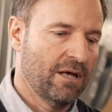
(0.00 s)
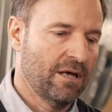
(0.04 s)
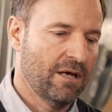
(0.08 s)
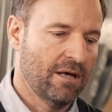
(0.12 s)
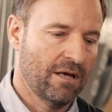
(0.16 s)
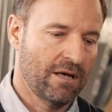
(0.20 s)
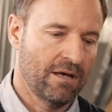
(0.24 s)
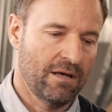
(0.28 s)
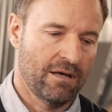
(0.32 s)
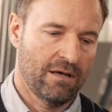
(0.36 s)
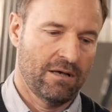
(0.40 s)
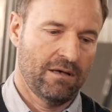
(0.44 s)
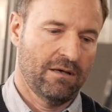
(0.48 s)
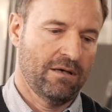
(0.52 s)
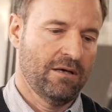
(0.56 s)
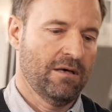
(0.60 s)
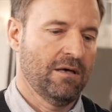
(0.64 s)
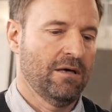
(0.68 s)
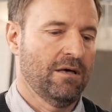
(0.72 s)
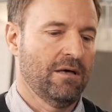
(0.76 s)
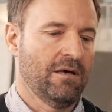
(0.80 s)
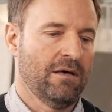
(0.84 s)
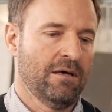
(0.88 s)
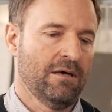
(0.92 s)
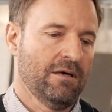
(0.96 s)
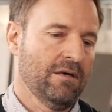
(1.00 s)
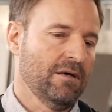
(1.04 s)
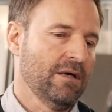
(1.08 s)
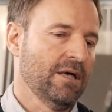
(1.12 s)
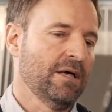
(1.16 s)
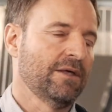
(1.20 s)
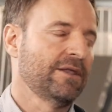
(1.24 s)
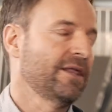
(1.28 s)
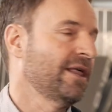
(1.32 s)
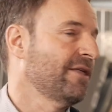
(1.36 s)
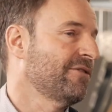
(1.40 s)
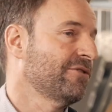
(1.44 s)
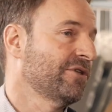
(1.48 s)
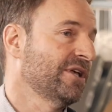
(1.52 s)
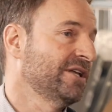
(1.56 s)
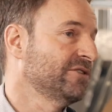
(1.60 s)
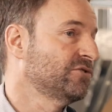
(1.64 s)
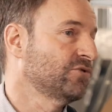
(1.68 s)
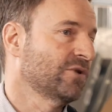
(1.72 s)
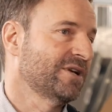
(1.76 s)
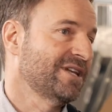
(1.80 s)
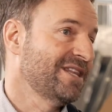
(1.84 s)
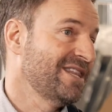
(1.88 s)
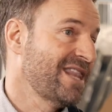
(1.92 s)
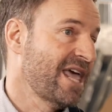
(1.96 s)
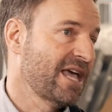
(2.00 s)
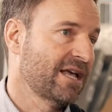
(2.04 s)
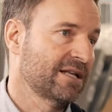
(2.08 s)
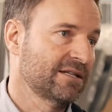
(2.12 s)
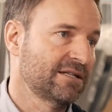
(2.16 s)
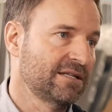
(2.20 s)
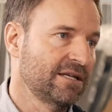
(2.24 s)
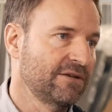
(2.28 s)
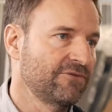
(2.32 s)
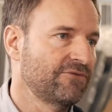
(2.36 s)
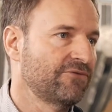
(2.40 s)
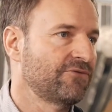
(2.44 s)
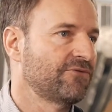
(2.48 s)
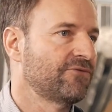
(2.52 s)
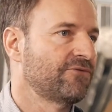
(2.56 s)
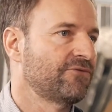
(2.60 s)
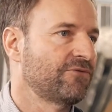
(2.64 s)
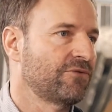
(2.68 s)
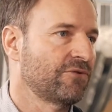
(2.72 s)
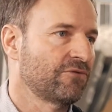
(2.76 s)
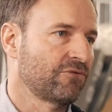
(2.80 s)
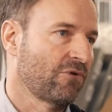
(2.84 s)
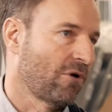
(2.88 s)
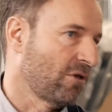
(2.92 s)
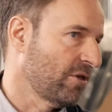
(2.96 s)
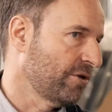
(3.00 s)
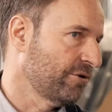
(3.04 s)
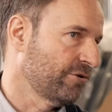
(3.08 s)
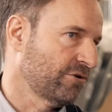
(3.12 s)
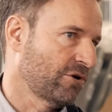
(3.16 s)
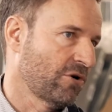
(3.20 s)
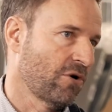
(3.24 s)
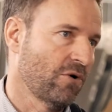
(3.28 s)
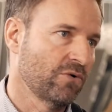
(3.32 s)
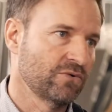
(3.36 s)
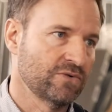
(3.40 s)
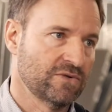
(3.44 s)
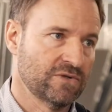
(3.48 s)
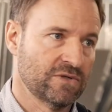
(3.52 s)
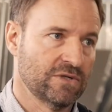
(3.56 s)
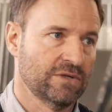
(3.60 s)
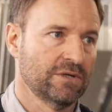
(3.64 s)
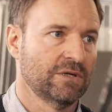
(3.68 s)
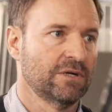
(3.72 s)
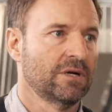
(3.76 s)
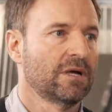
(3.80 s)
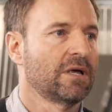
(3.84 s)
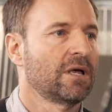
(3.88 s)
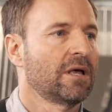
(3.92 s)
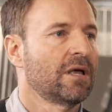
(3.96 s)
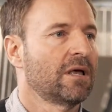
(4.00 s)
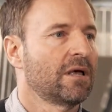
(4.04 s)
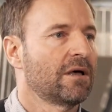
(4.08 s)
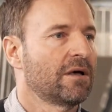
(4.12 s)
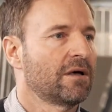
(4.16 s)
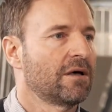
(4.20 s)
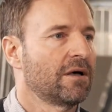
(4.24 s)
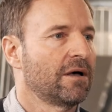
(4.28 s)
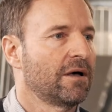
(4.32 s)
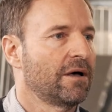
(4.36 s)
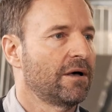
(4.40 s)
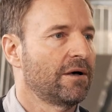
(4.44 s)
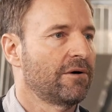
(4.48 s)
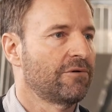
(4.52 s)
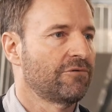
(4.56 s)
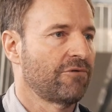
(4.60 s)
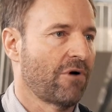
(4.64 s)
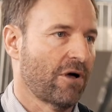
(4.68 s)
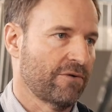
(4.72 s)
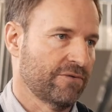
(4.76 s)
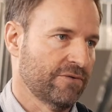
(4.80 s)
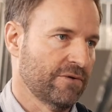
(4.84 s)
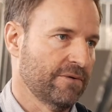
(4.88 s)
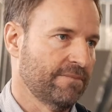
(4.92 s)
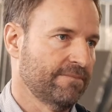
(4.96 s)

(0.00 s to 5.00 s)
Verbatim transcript: uh, uh into a negative roller coaster uh, run.